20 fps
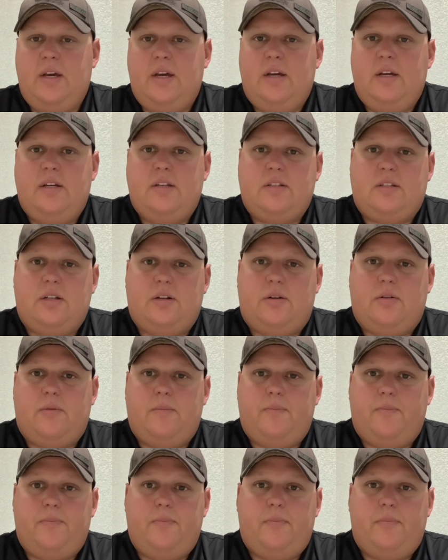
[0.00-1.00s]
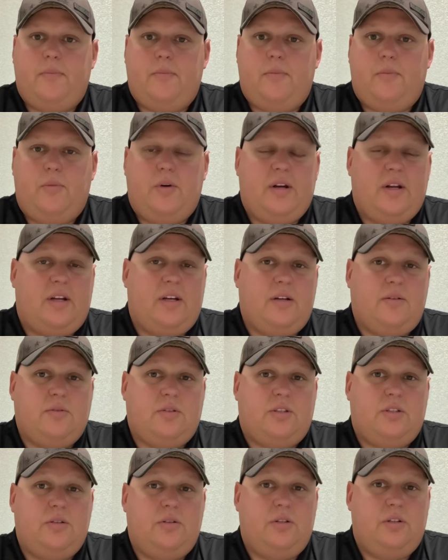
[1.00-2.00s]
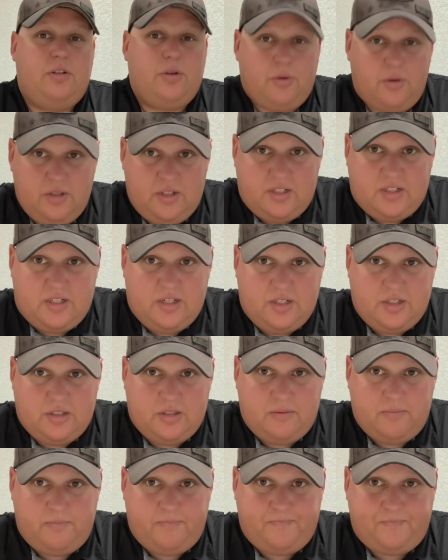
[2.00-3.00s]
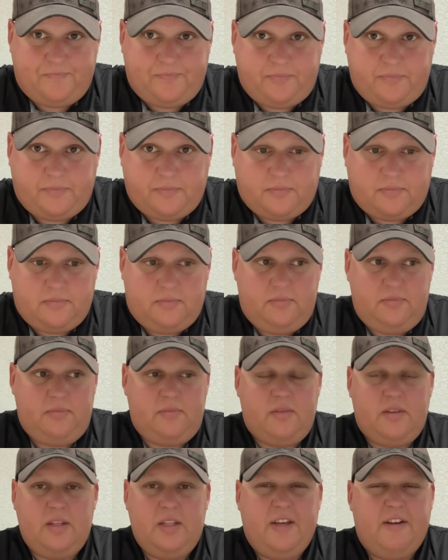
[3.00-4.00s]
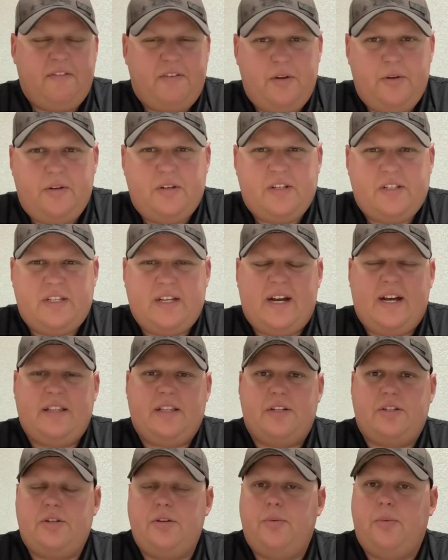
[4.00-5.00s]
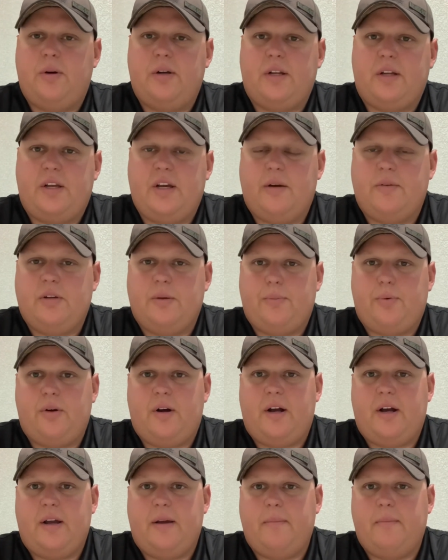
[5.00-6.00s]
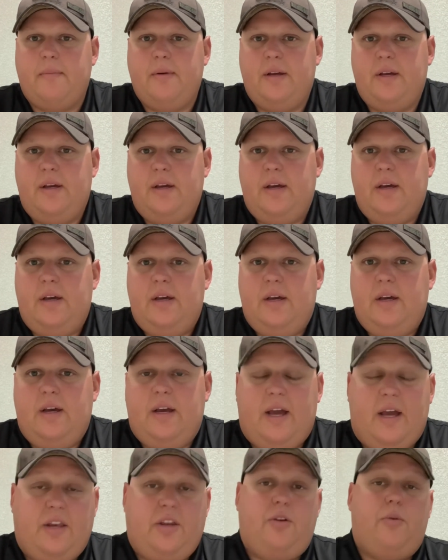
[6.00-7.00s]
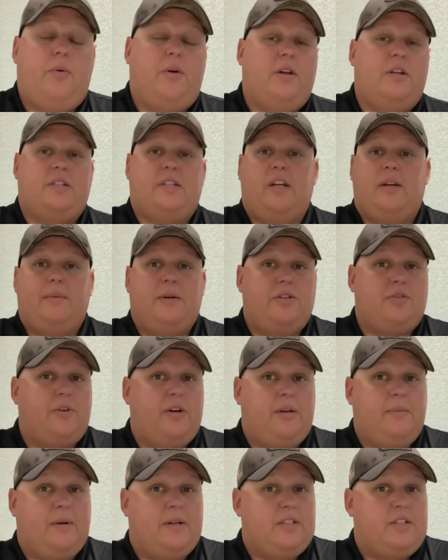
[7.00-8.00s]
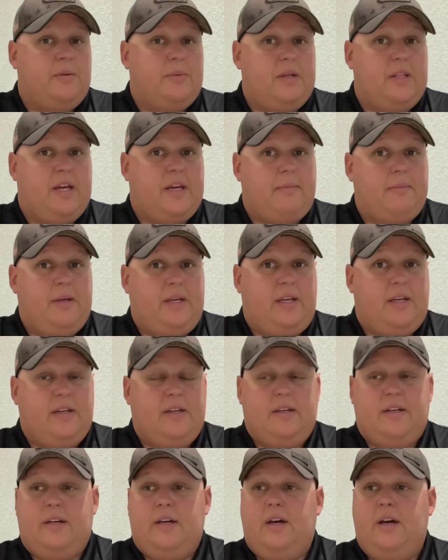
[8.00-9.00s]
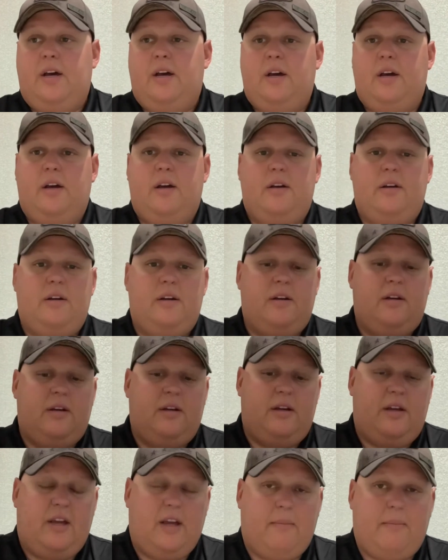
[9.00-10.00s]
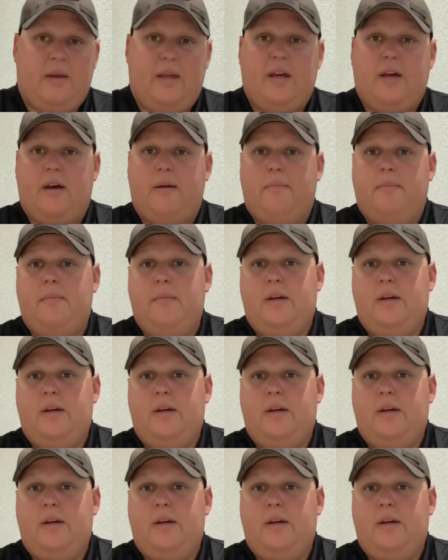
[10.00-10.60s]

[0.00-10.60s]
So when it comes to your decision, if you decide that you want to come to Prime and you want to say be trained by somebody like me, hit me up.